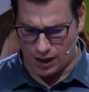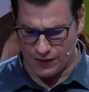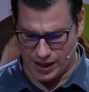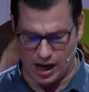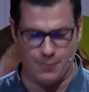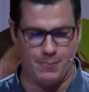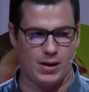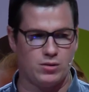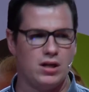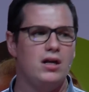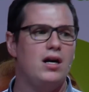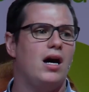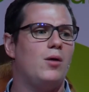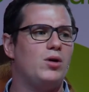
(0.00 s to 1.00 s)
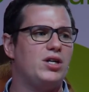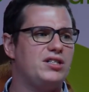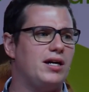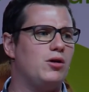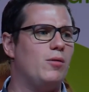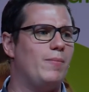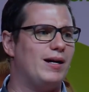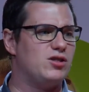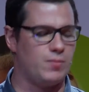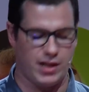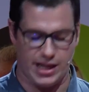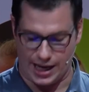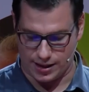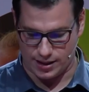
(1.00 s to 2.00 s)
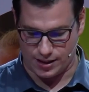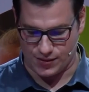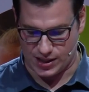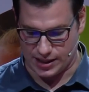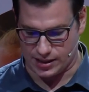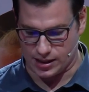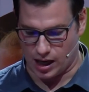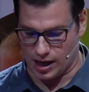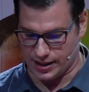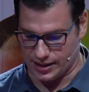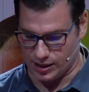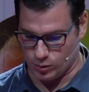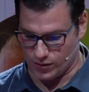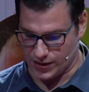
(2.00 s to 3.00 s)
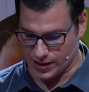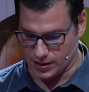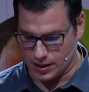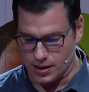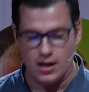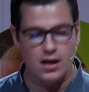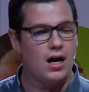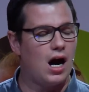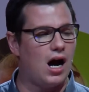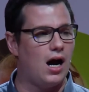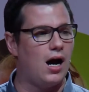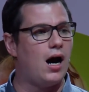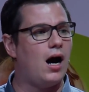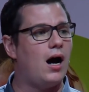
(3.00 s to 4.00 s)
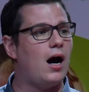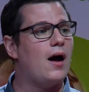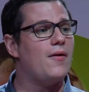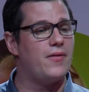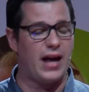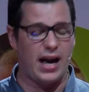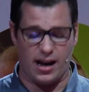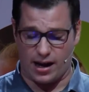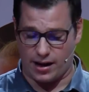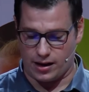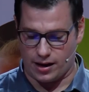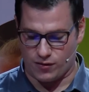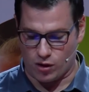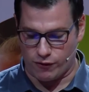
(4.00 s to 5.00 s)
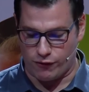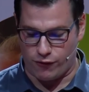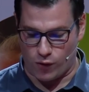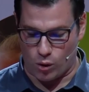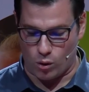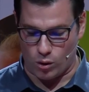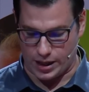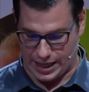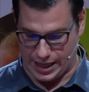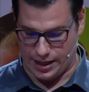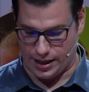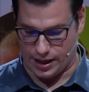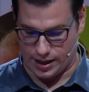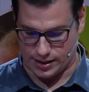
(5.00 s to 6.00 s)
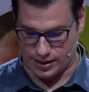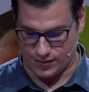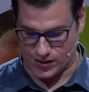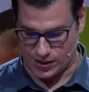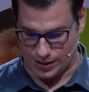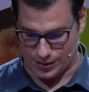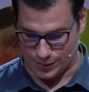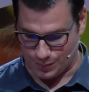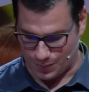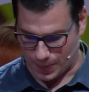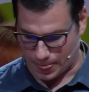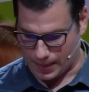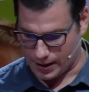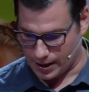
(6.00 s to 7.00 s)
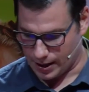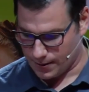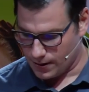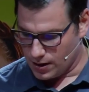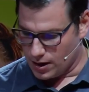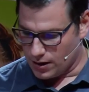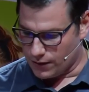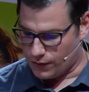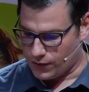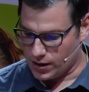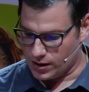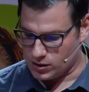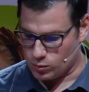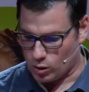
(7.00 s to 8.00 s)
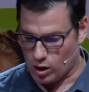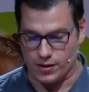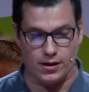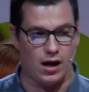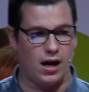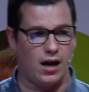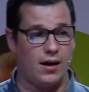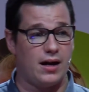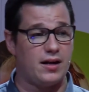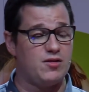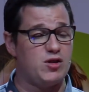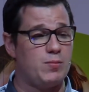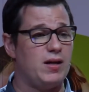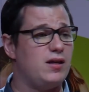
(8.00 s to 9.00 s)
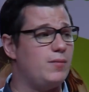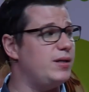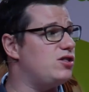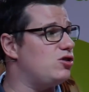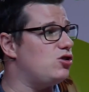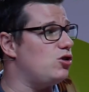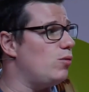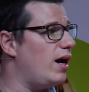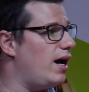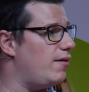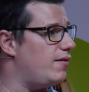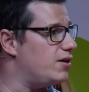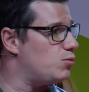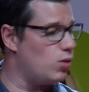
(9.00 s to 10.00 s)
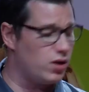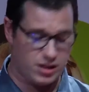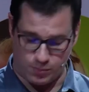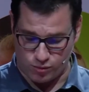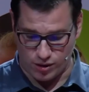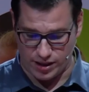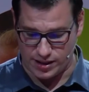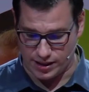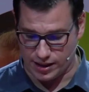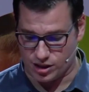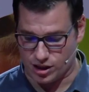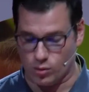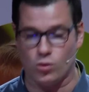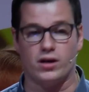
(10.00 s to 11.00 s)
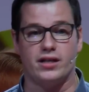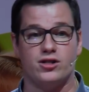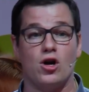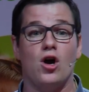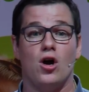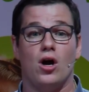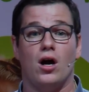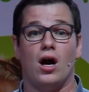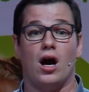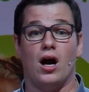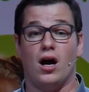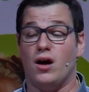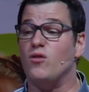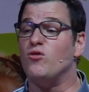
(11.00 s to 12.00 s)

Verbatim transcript: that I built. I want to tell you about some of the activities I did with it. Uh, there, and I've got four key activities, okay? The first one, uh, and I've split them into two areas. One is pre-teaching, one is uh,